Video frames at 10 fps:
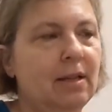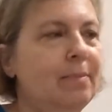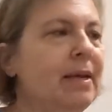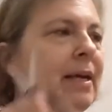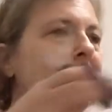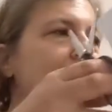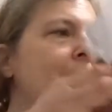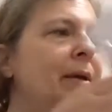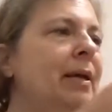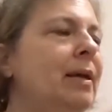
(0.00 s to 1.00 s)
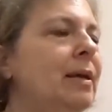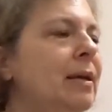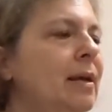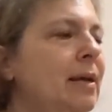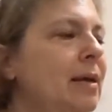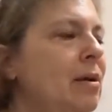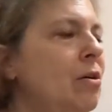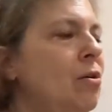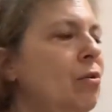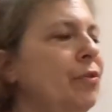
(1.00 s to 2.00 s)
Let me
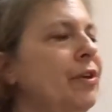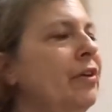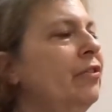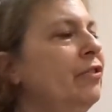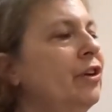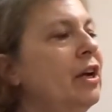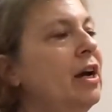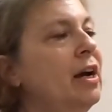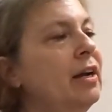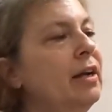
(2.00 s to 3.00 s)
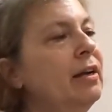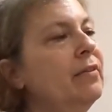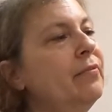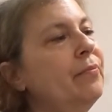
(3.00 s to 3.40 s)
hold this. You cut it